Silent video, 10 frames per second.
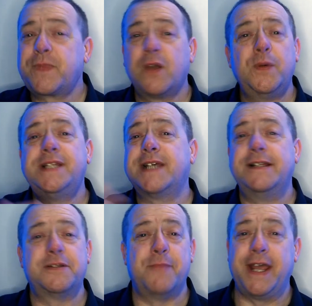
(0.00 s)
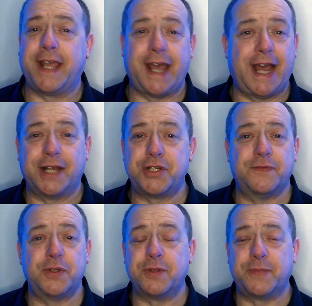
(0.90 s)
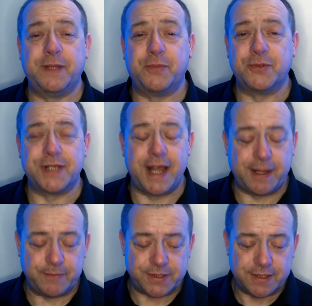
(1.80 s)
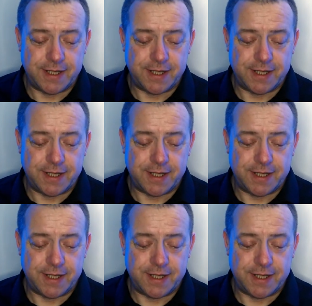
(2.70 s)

we tend to make a hash of other people's names.